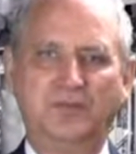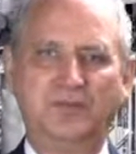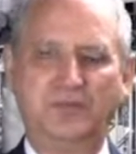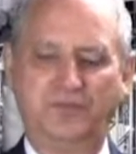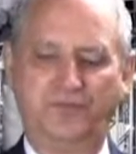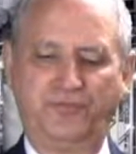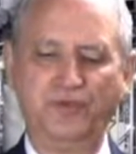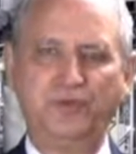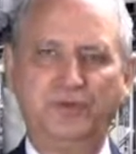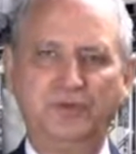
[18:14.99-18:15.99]
the
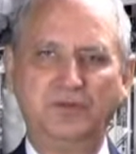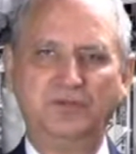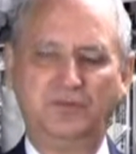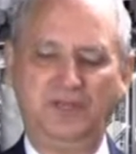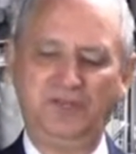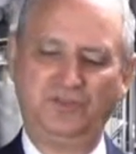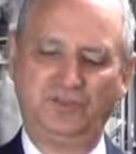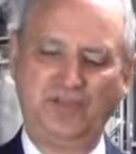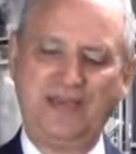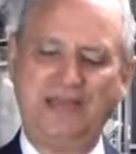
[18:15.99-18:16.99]
fruit is
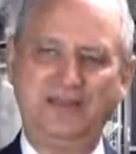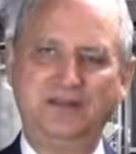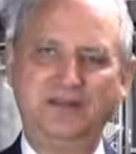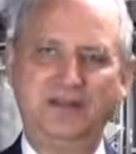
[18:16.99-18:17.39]
inside,